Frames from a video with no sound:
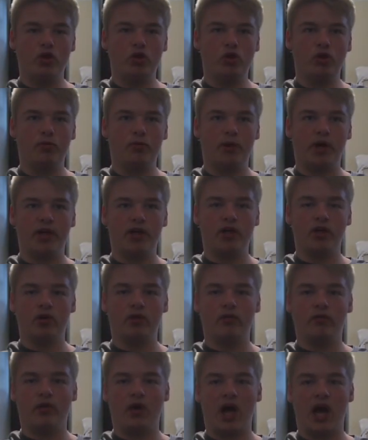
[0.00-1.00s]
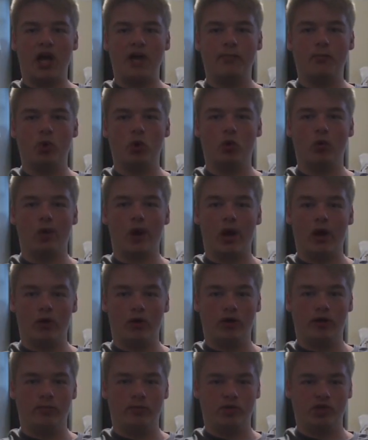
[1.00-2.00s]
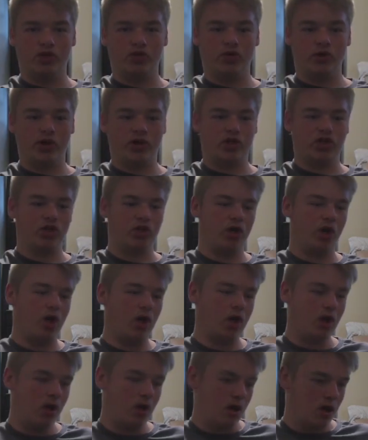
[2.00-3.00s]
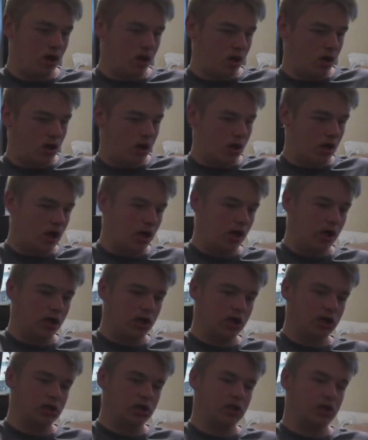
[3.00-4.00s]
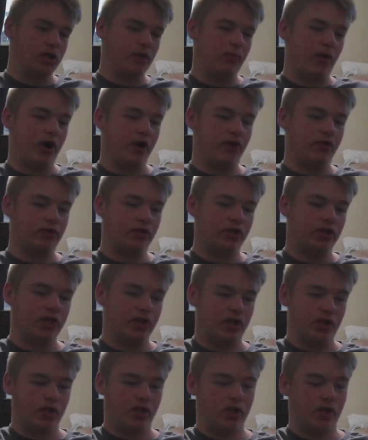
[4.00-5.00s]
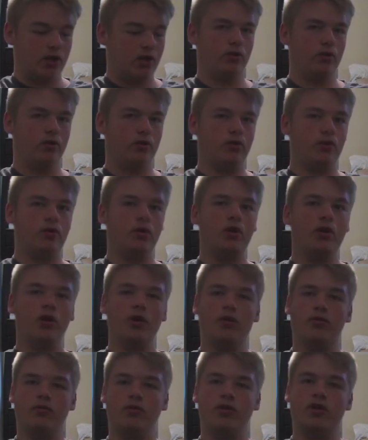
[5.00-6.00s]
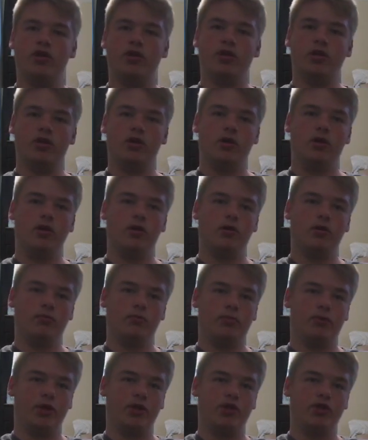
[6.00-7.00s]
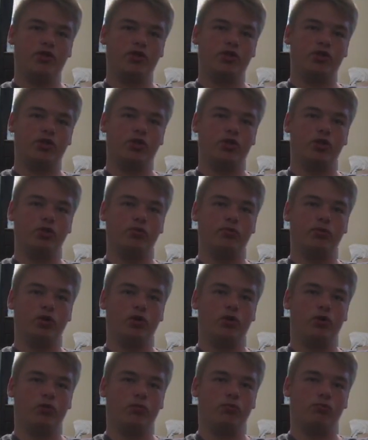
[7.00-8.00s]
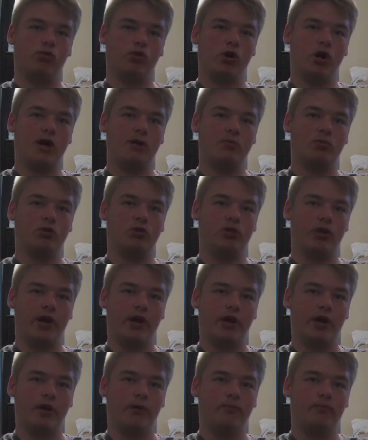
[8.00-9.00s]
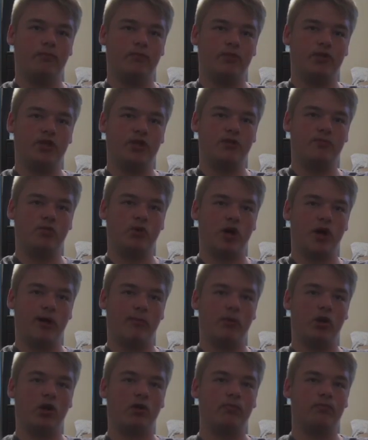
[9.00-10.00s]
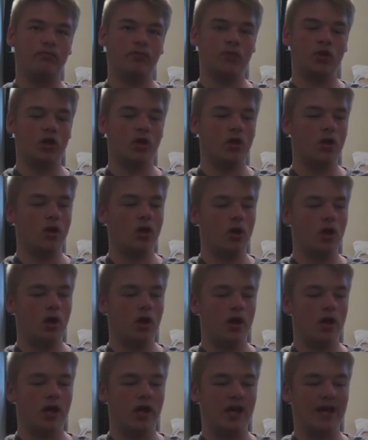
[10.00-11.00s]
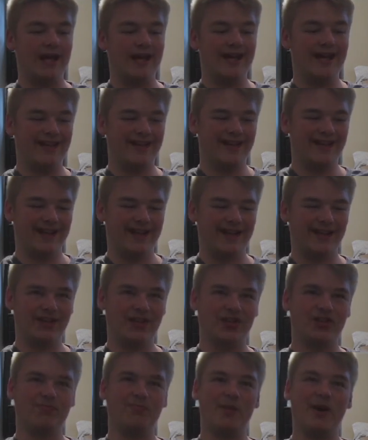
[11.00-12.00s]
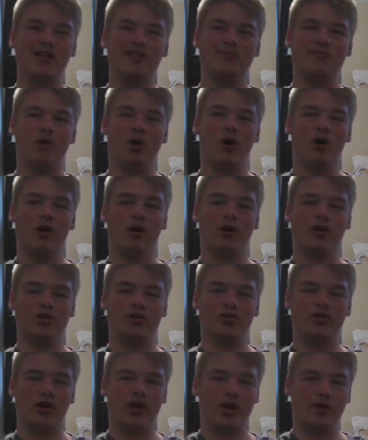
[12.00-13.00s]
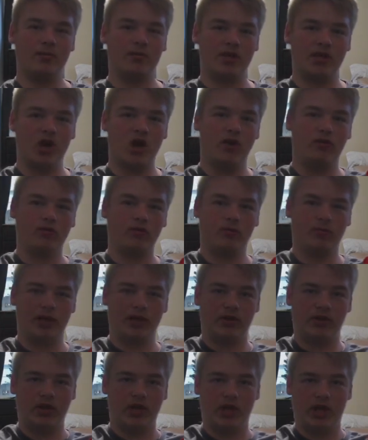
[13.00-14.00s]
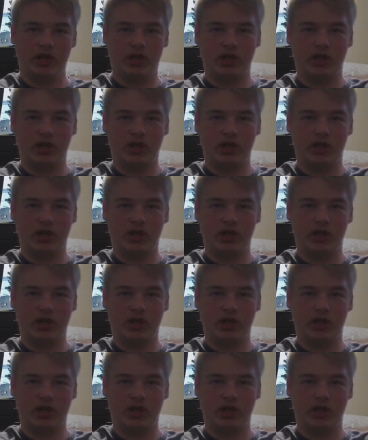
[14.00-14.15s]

of my Nerf Hyper Round demonstration, apparently the plunger tube little primer there, T-primer, hit the space bar, so I gotta be careful about that.